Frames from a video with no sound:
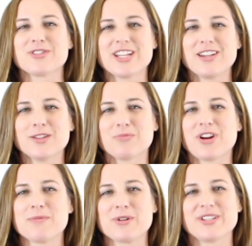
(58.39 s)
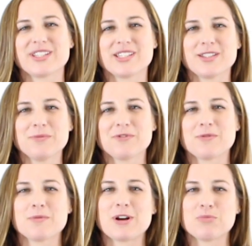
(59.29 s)
you're taking the primary system
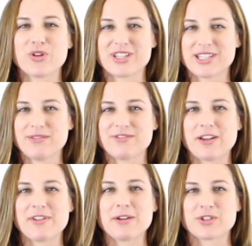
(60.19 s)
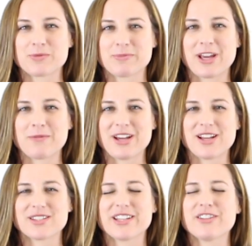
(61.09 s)
from about zero point seven five angstroms
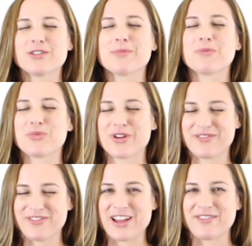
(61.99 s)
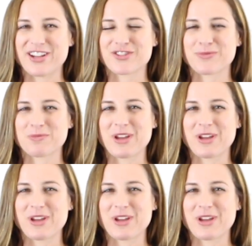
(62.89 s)
bandpass down to about zero point five angstroms